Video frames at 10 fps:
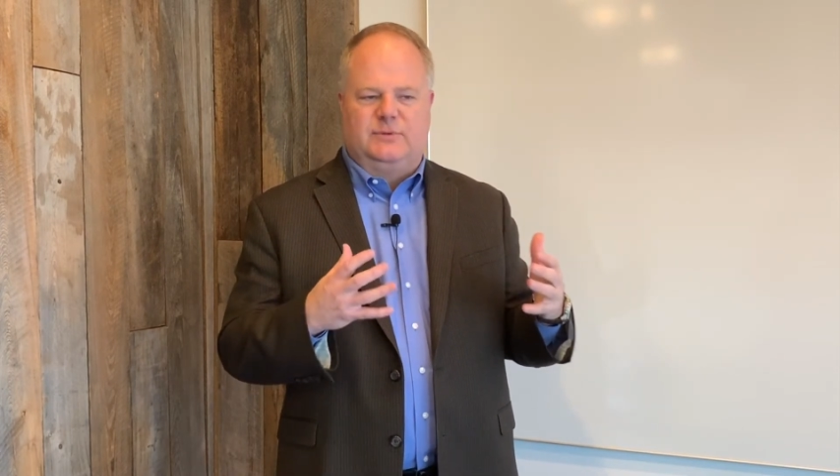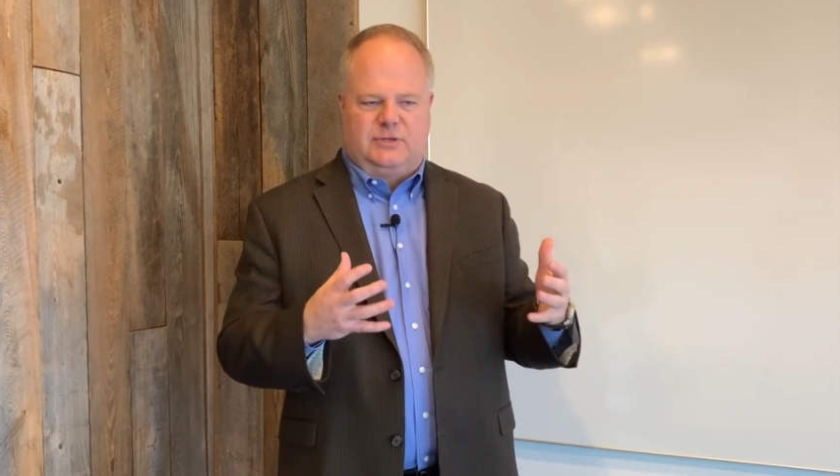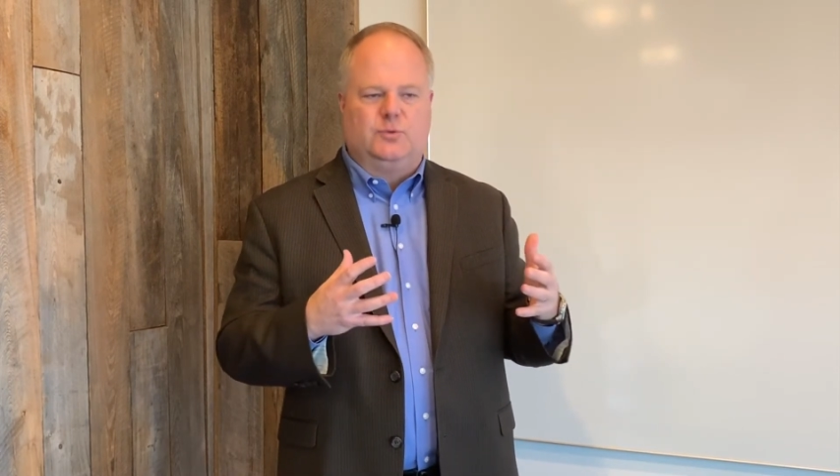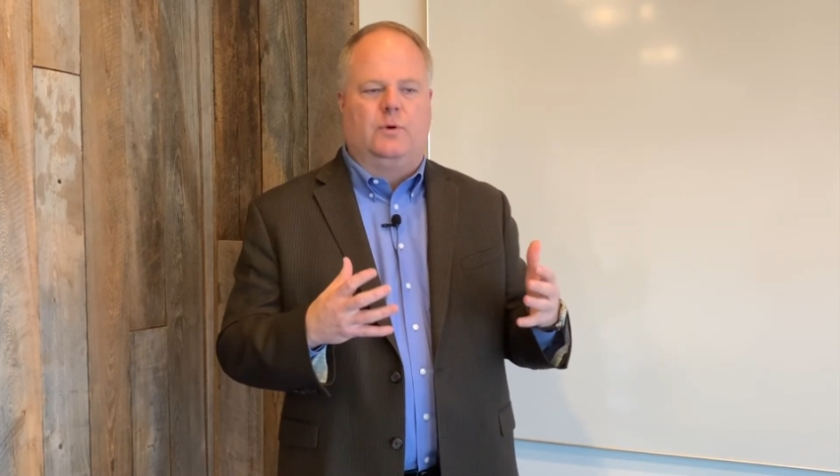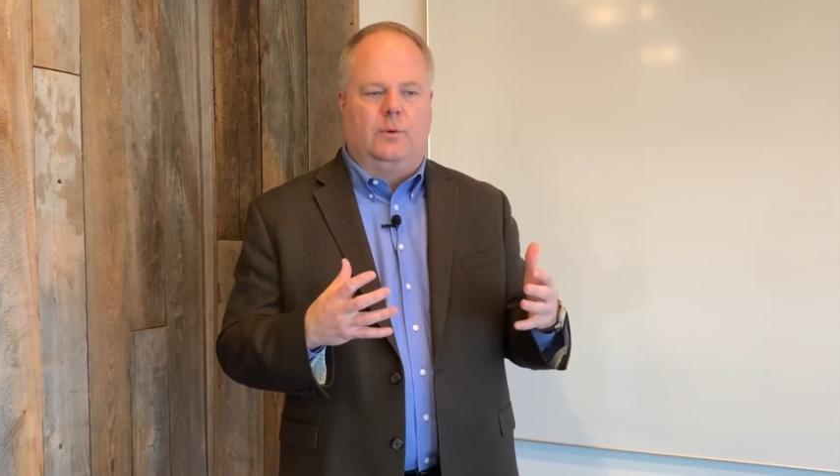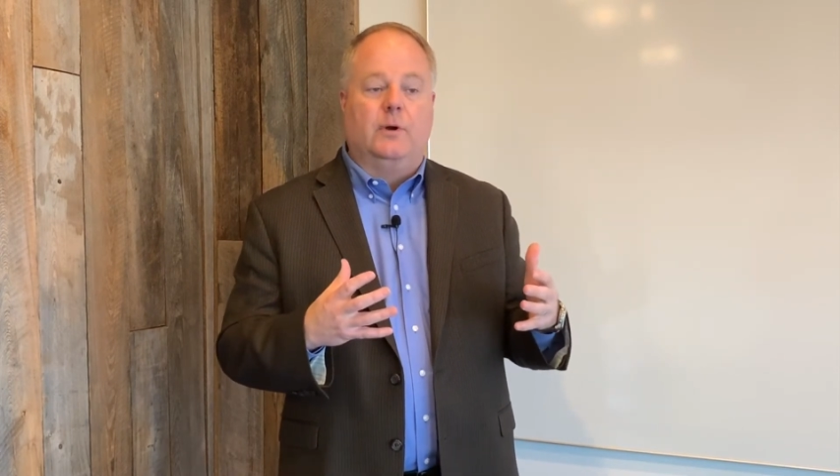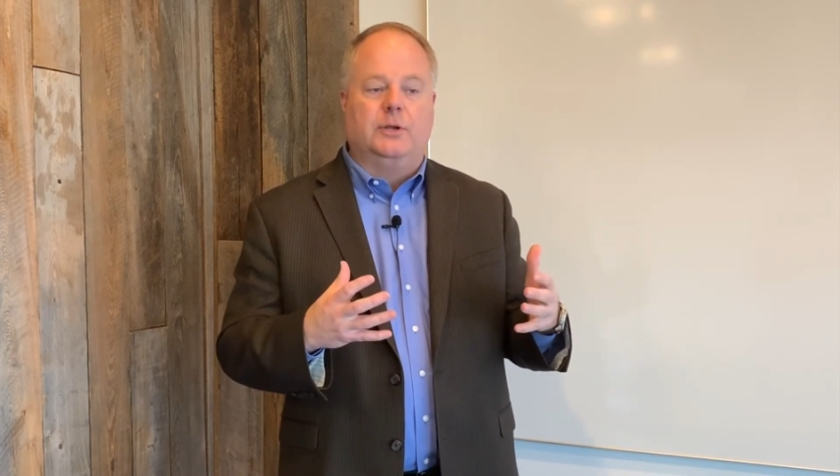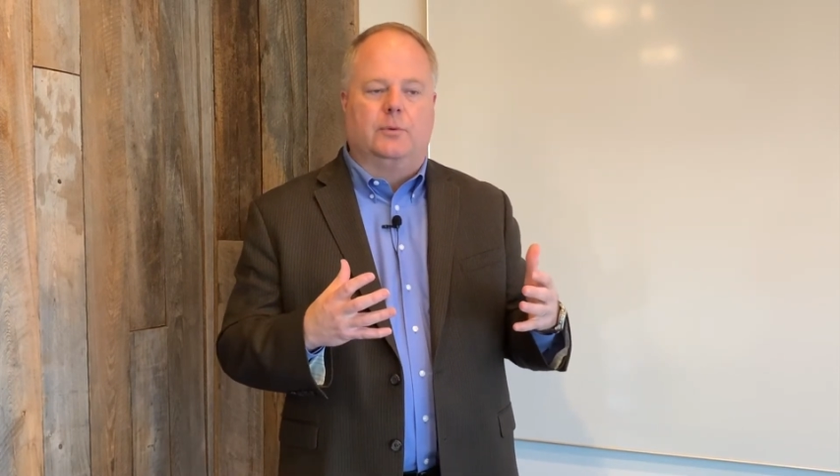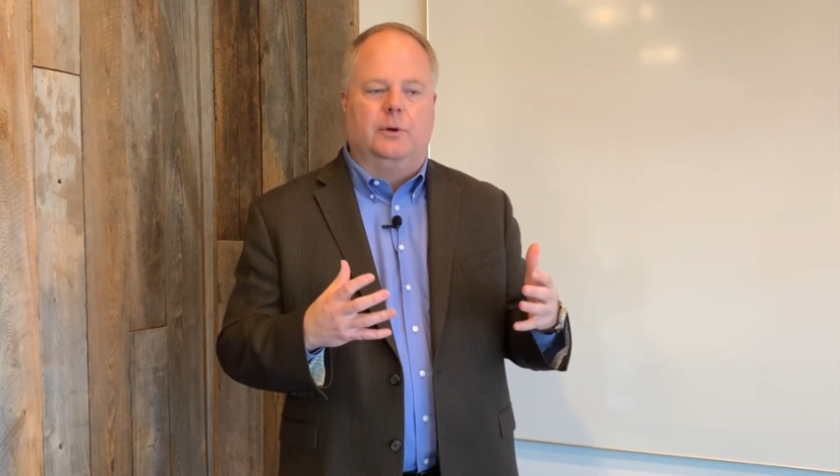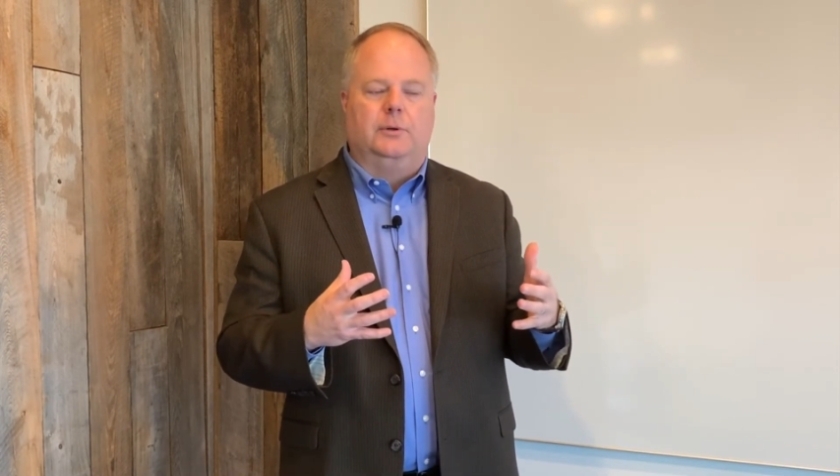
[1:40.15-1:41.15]
as a
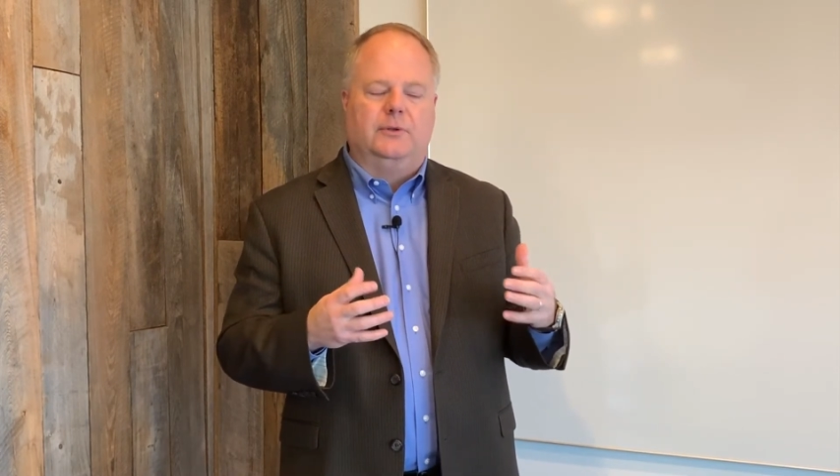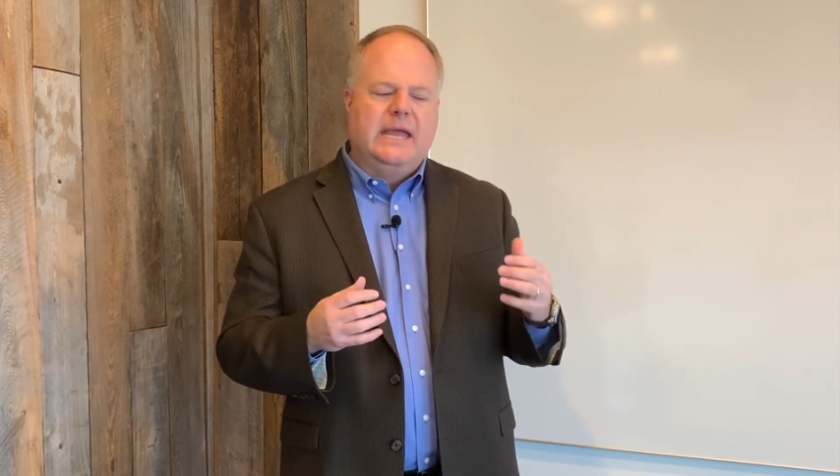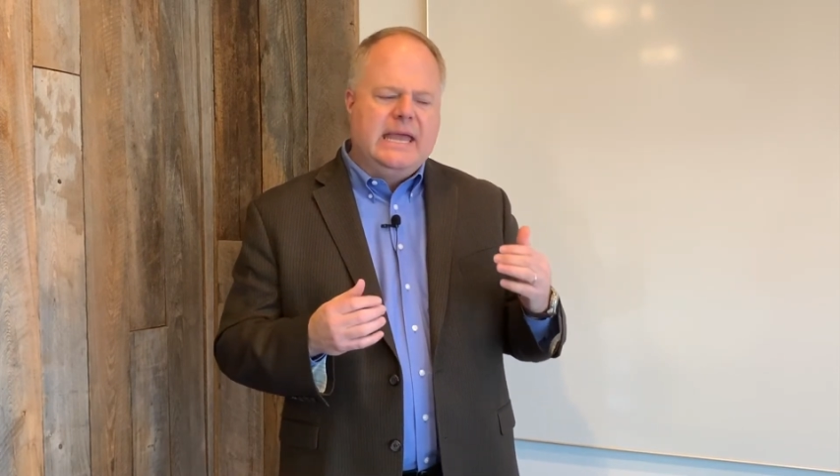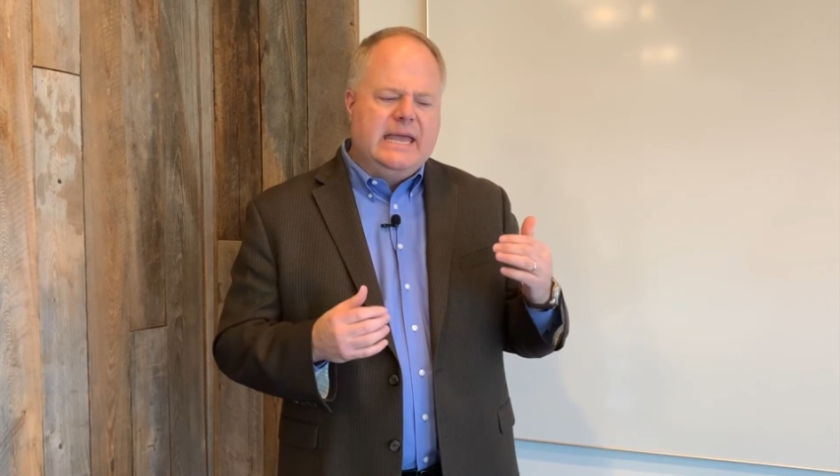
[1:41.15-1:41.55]
21-year-old.